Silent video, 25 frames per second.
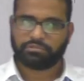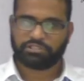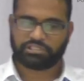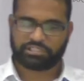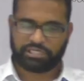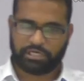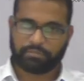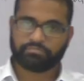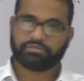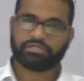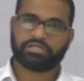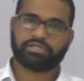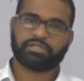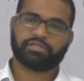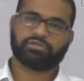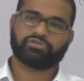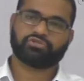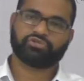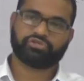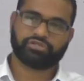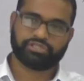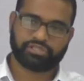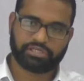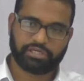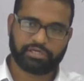it comes under the
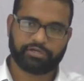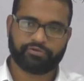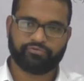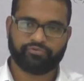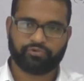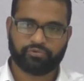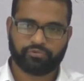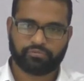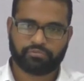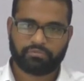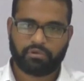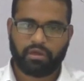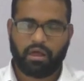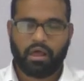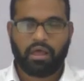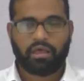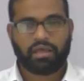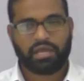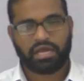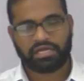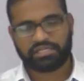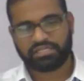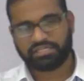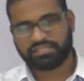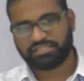judicial review
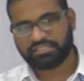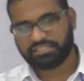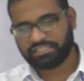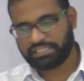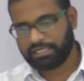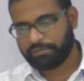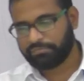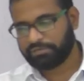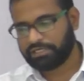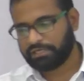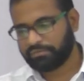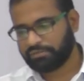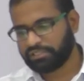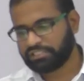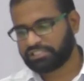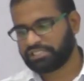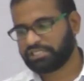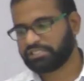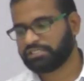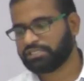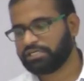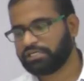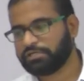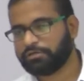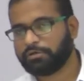and at the same time he
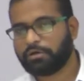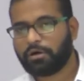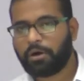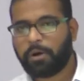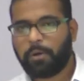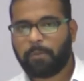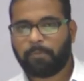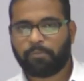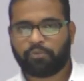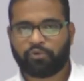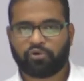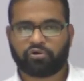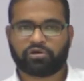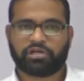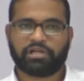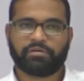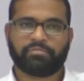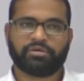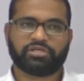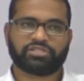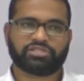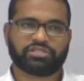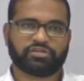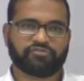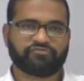said that
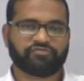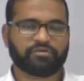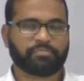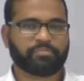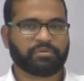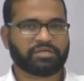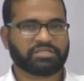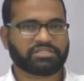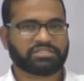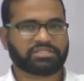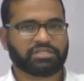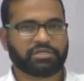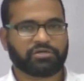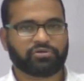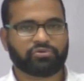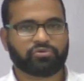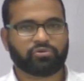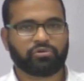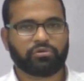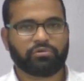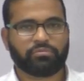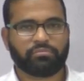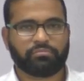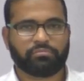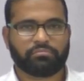proclamation of the president
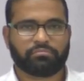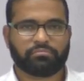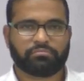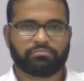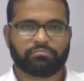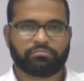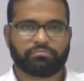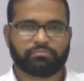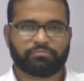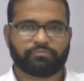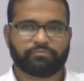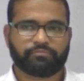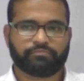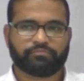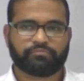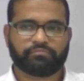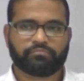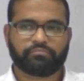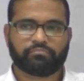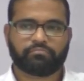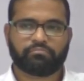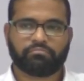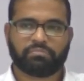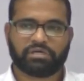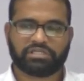rule
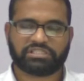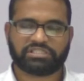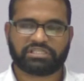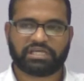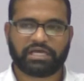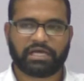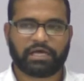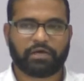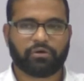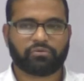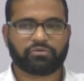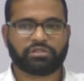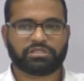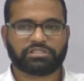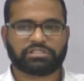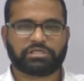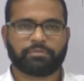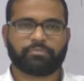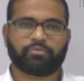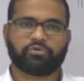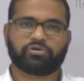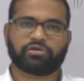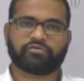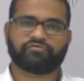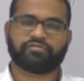must have the
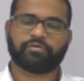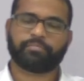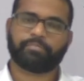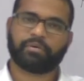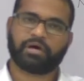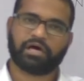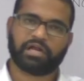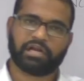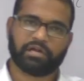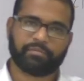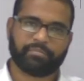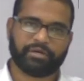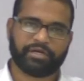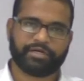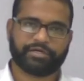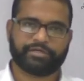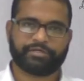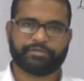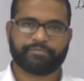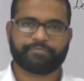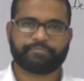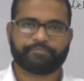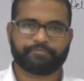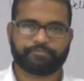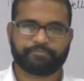support of the
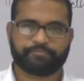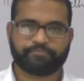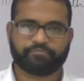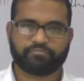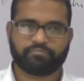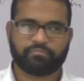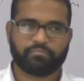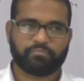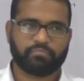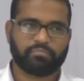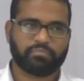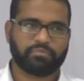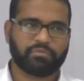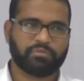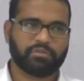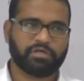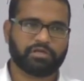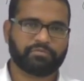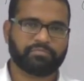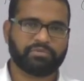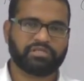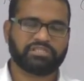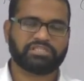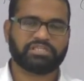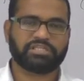parliament
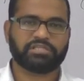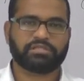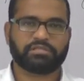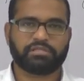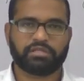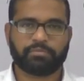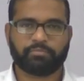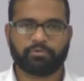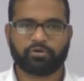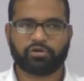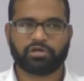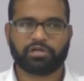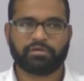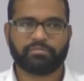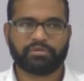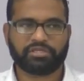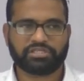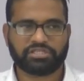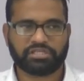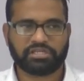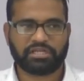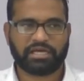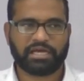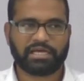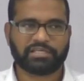that means it, the
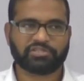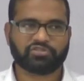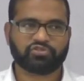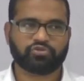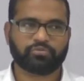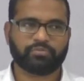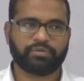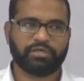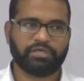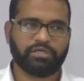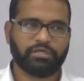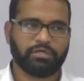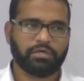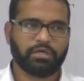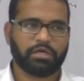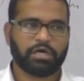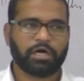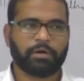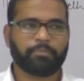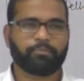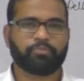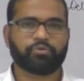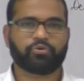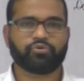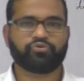proclamation has to be
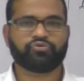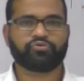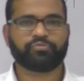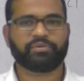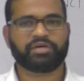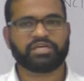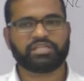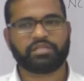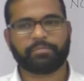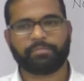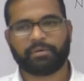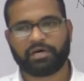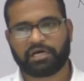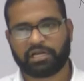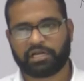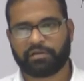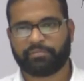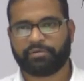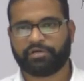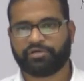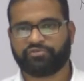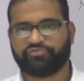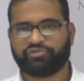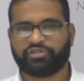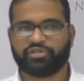approved by the
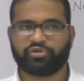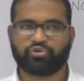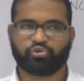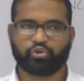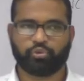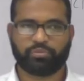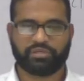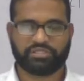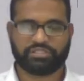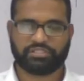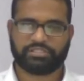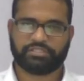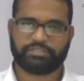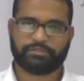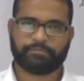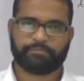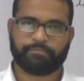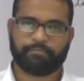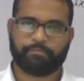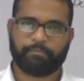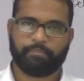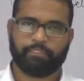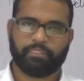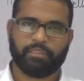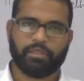parliament within 2
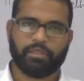months